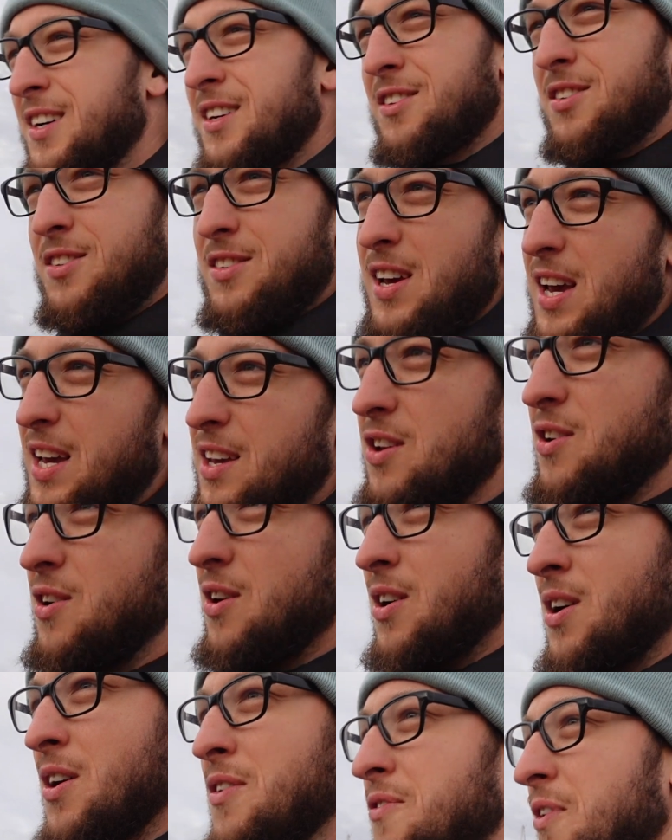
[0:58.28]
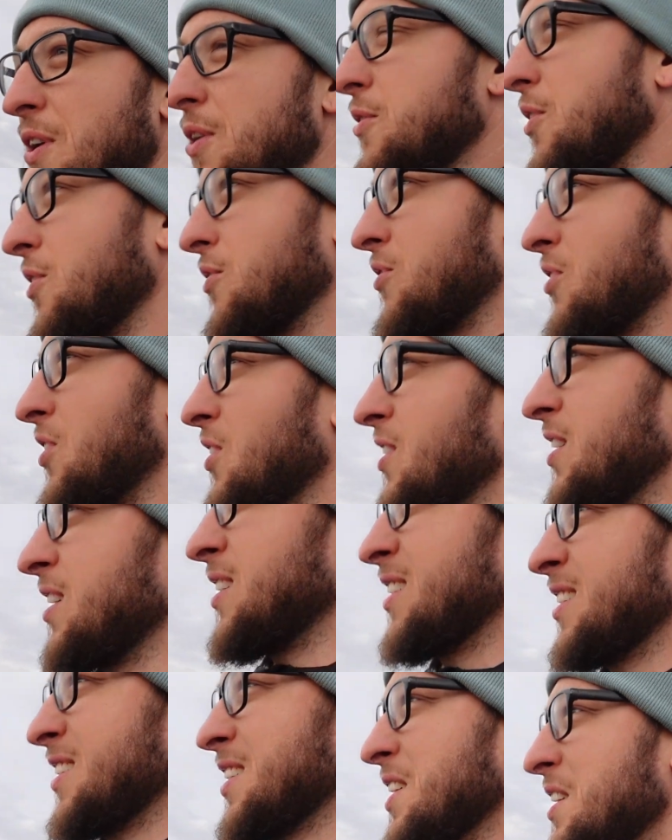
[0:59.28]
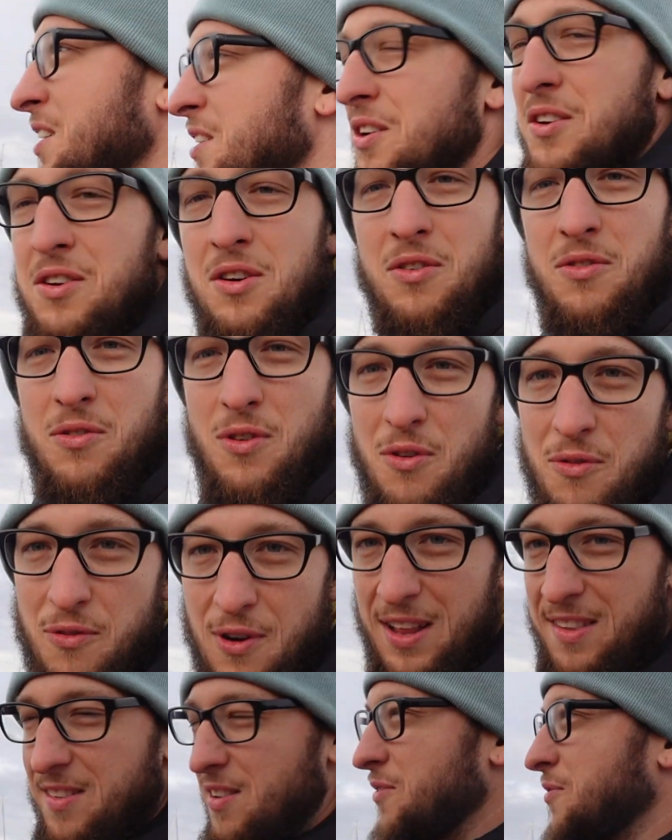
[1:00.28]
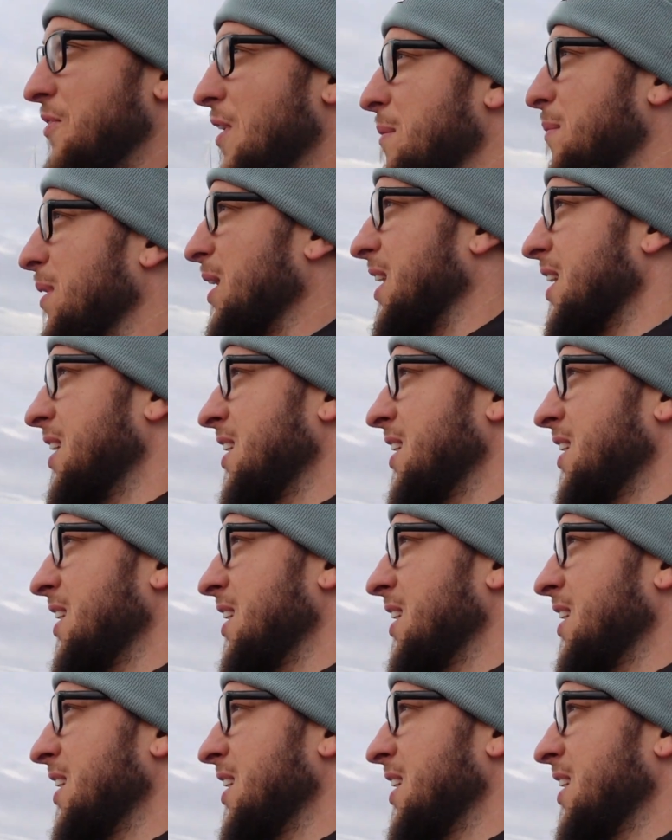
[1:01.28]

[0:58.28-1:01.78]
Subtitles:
to take your photos for friends and family.